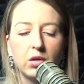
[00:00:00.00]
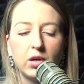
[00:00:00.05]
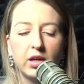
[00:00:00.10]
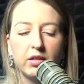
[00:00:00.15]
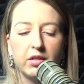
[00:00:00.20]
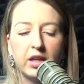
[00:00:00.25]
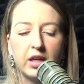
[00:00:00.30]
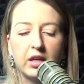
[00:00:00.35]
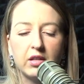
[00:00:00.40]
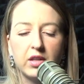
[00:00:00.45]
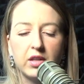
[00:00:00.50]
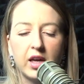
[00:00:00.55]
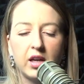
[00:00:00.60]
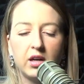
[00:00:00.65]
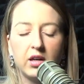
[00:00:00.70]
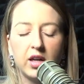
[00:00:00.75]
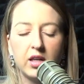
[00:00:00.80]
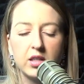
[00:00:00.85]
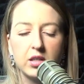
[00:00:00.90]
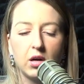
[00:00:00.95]
I think
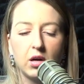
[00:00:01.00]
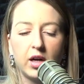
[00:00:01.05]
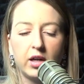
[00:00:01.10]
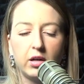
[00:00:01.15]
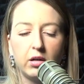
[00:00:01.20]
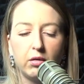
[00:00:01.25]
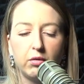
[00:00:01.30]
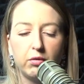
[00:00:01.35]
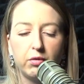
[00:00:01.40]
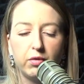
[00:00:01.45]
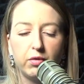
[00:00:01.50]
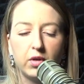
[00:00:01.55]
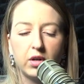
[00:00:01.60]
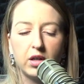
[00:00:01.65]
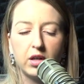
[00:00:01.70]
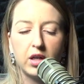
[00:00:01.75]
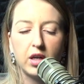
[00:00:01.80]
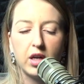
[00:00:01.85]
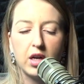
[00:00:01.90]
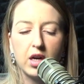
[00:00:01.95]
that has kind of,
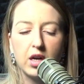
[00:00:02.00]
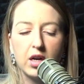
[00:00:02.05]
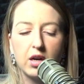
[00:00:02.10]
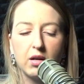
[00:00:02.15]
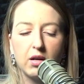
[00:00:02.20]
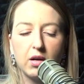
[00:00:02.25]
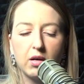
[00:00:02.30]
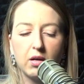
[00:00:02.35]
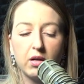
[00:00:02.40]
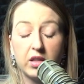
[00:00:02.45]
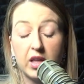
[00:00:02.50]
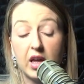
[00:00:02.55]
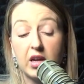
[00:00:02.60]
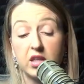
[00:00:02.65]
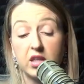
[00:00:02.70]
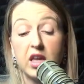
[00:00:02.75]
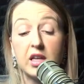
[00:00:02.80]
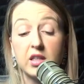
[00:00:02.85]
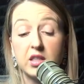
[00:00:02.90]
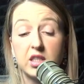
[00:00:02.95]

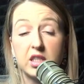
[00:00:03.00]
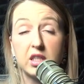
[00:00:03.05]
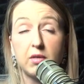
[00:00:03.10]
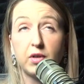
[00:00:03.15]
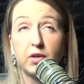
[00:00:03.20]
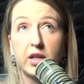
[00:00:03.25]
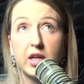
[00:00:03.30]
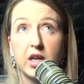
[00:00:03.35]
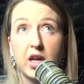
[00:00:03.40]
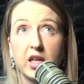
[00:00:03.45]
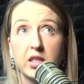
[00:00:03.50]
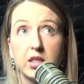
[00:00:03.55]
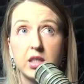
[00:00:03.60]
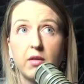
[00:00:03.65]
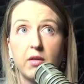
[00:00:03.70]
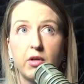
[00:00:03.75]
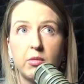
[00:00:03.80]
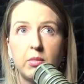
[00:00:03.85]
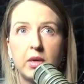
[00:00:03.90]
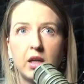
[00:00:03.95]
that definitely has
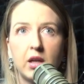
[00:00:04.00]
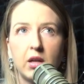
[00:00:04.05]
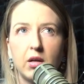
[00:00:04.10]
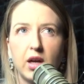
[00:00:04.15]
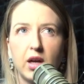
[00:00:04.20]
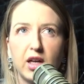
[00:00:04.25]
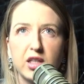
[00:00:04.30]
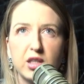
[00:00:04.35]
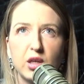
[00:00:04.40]
given me,